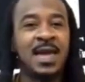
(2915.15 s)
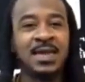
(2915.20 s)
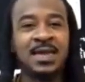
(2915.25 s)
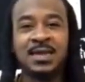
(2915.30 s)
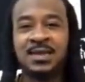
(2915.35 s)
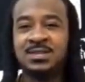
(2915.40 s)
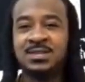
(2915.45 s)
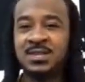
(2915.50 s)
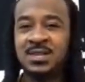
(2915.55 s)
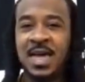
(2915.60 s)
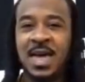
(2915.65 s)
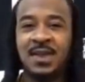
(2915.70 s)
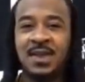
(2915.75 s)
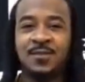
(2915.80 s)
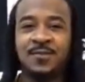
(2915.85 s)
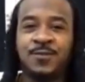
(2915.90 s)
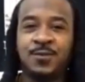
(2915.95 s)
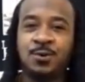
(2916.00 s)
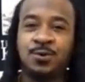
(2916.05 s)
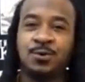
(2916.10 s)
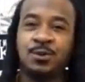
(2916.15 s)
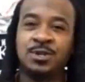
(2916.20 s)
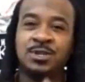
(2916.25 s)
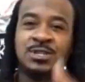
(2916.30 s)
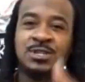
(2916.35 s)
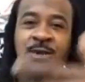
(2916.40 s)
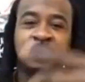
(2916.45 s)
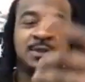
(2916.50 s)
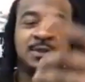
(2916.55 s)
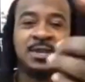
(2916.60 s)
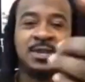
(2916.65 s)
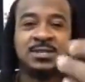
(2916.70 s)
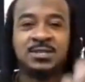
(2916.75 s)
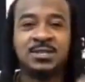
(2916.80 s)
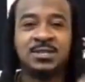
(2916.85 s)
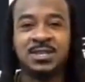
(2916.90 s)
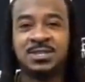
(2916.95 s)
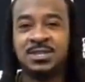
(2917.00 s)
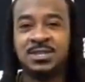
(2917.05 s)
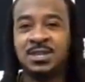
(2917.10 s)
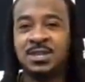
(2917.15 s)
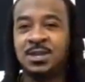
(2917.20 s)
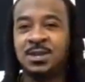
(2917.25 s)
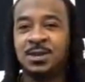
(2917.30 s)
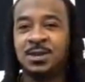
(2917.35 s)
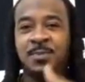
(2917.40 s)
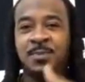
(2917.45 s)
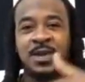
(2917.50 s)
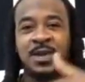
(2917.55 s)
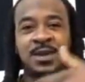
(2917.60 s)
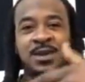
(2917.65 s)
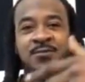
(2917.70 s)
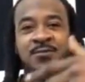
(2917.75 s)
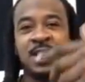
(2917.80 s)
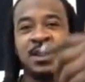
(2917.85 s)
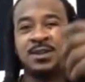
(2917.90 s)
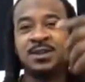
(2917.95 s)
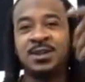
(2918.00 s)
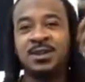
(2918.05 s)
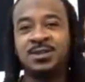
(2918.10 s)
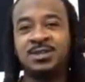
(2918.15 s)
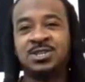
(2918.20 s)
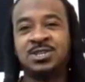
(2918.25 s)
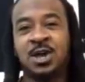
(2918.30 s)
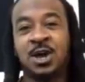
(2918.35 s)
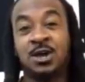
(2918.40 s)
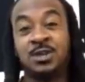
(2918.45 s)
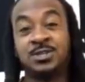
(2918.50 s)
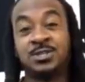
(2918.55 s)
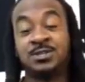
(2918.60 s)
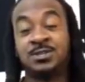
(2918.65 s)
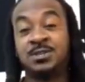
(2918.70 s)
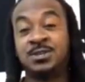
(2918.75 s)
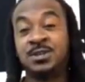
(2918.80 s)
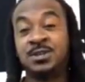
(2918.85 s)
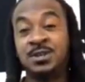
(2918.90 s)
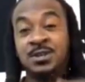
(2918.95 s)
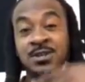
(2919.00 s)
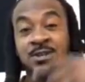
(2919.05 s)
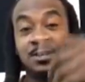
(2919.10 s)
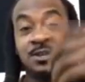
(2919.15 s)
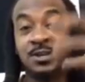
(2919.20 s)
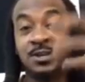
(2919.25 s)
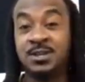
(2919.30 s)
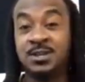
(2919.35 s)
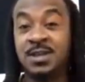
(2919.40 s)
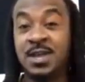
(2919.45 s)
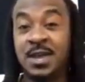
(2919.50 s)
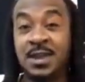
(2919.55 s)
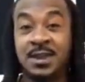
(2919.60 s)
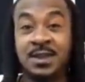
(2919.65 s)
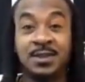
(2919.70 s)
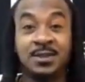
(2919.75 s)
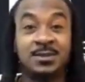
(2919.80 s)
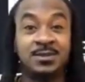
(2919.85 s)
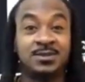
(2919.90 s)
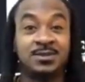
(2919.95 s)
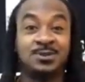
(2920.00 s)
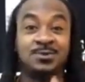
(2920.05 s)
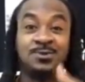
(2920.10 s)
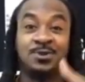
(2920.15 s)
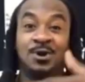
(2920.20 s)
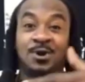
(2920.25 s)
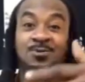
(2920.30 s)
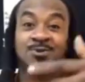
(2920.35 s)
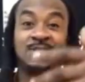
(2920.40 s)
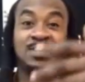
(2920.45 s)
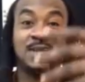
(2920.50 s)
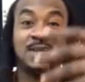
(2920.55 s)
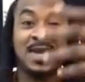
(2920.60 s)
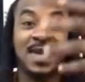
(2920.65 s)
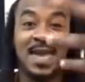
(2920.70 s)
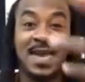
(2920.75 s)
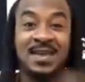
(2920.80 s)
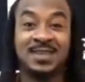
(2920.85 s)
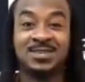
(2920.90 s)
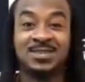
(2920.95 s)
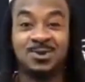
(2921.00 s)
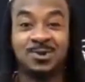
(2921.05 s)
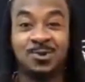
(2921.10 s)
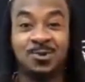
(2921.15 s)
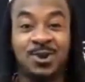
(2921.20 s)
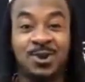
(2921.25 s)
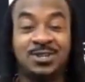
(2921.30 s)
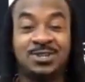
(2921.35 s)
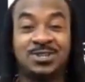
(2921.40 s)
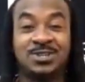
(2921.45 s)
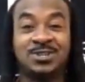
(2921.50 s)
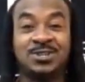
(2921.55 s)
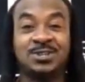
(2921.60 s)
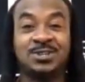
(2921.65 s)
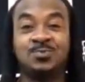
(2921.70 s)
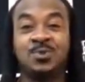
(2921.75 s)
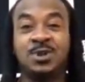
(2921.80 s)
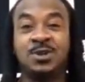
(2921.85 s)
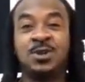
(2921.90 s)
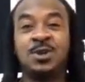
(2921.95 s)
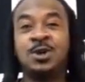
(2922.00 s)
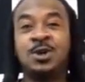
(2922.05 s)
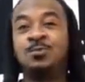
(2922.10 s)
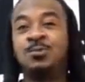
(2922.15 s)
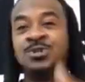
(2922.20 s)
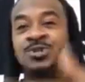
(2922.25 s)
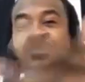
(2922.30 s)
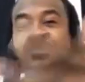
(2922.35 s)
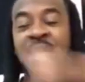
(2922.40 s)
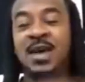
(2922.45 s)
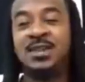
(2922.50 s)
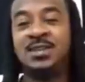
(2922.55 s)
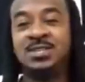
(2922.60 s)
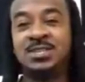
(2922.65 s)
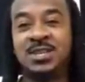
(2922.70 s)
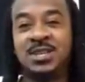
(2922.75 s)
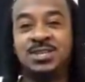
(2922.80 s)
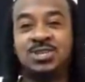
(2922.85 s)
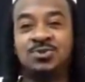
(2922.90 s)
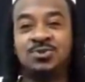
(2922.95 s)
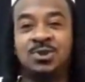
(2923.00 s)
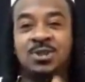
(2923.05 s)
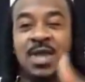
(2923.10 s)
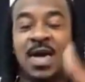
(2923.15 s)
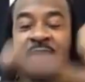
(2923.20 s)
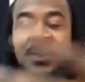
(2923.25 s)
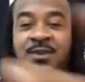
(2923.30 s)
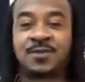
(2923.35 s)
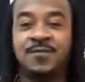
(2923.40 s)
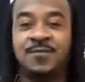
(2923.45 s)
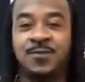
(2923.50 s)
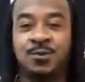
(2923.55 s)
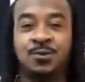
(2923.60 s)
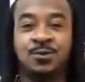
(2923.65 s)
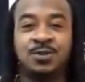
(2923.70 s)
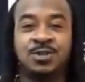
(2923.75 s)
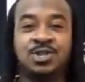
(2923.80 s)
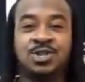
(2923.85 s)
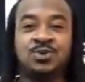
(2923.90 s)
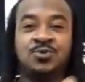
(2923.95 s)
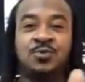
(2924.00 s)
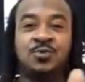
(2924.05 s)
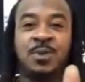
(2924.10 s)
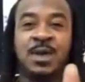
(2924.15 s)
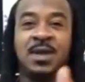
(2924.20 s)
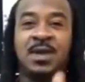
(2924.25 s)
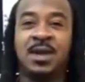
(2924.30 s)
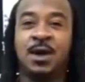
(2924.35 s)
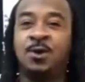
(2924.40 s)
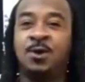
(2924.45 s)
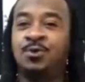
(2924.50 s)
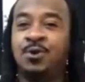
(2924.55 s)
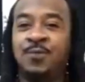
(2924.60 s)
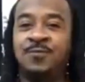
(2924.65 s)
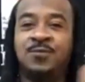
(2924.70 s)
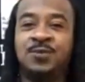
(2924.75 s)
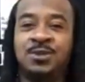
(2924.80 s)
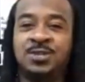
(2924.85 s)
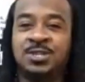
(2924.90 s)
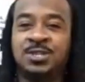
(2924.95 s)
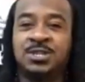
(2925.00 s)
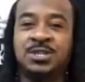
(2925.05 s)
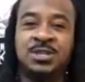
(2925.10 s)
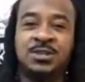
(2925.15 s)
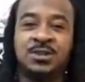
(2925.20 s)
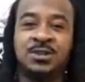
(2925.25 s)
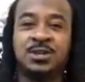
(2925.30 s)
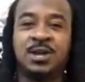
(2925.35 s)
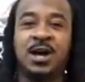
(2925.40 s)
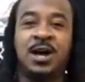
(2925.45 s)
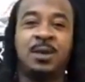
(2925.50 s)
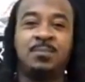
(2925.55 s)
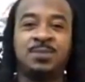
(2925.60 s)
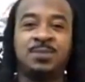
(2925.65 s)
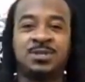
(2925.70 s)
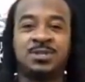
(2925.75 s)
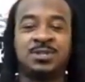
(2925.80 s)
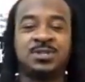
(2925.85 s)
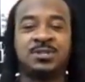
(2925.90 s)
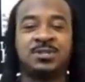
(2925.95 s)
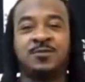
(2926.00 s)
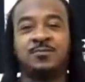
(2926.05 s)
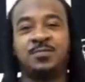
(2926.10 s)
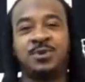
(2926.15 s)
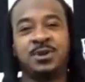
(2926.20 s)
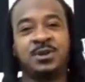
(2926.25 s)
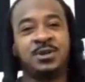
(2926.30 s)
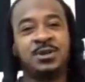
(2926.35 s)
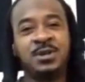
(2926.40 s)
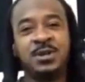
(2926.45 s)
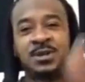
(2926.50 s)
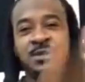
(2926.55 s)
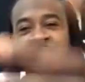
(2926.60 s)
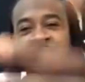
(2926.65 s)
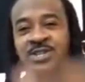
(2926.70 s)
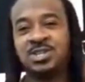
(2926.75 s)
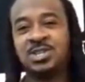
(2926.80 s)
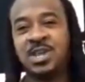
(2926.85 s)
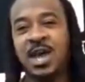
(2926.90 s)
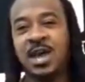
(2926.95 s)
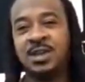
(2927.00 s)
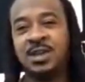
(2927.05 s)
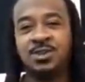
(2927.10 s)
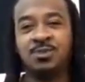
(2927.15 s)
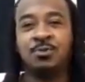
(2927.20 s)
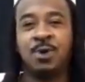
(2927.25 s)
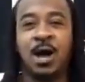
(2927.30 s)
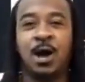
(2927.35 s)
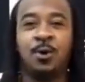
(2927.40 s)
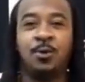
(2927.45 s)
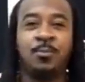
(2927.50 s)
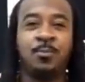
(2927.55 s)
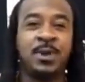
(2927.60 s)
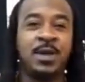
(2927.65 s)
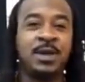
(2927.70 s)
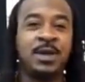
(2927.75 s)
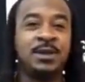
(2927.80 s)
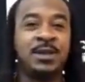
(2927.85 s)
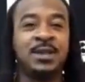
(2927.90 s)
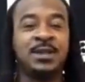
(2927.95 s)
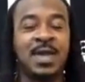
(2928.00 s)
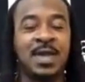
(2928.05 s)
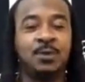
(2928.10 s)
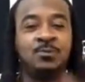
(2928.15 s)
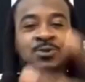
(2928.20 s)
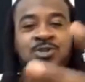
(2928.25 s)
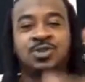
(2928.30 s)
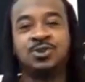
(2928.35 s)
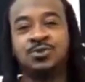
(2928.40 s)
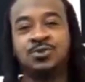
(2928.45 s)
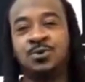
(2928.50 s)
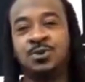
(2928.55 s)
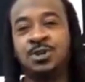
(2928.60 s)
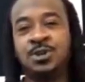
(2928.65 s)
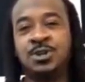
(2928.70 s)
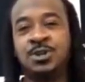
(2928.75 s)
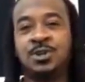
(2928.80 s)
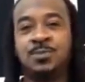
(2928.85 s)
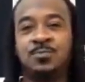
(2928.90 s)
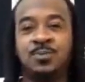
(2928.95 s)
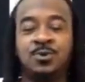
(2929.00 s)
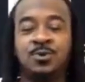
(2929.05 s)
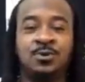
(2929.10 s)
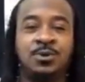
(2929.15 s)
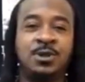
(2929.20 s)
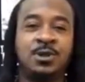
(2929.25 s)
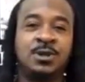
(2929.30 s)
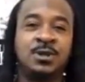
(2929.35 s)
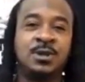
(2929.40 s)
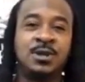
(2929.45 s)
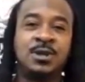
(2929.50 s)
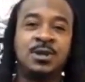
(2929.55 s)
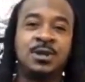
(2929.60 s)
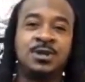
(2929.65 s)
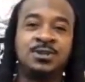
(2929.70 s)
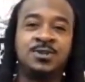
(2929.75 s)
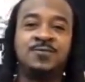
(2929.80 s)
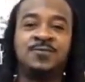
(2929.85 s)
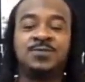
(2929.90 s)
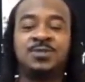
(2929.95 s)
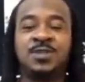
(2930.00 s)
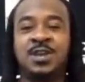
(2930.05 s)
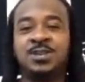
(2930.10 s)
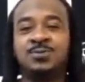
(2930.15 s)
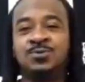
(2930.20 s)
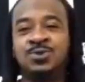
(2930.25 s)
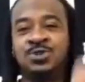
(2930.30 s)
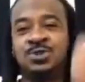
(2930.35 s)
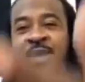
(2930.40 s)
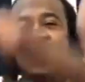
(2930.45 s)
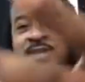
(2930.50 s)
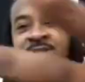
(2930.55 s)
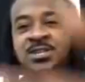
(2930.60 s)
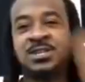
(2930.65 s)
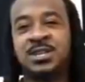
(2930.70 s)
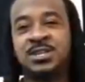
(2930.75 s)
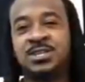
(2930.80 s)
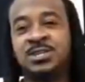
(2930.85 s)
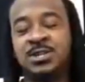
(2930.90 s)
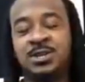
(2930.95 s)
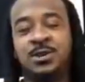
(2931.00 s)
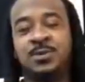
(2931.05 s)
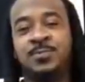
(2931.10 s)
There's a lot of viewers that's in here, man, right now, Charleston, looking at it, you know what I'm saying, asking questions. What you got to say to a lot of the viewers too, man? I don't know if you can see the comments and stuff, but they shouting you out, man. They like what you're doing in the community and different things. What you got to say to them?